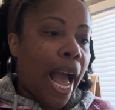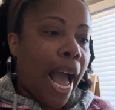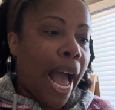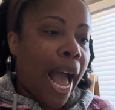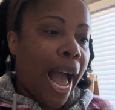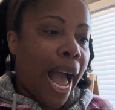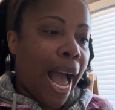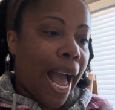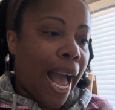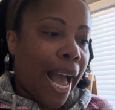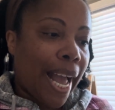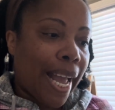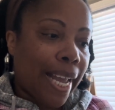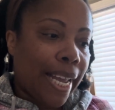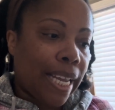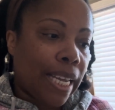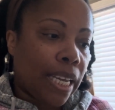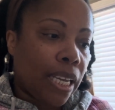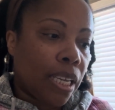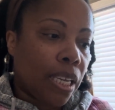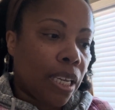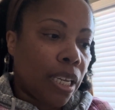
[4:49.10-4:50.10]

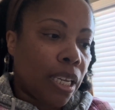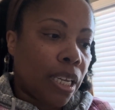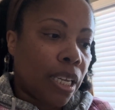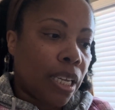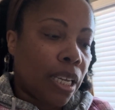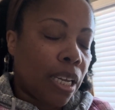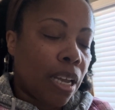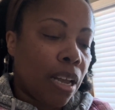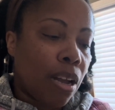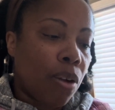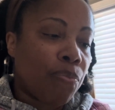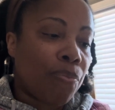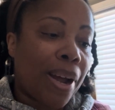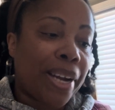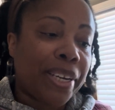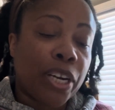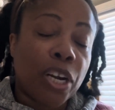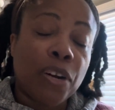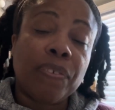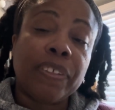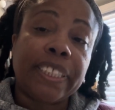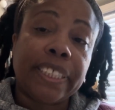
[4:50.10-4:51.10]
I my
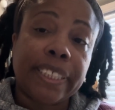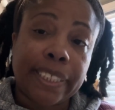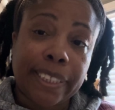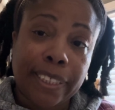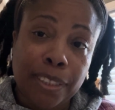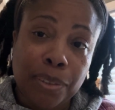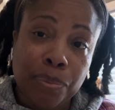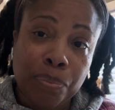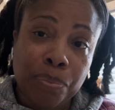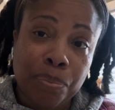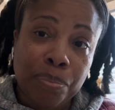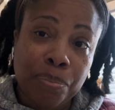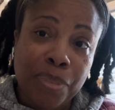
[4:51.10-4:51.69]
nervous system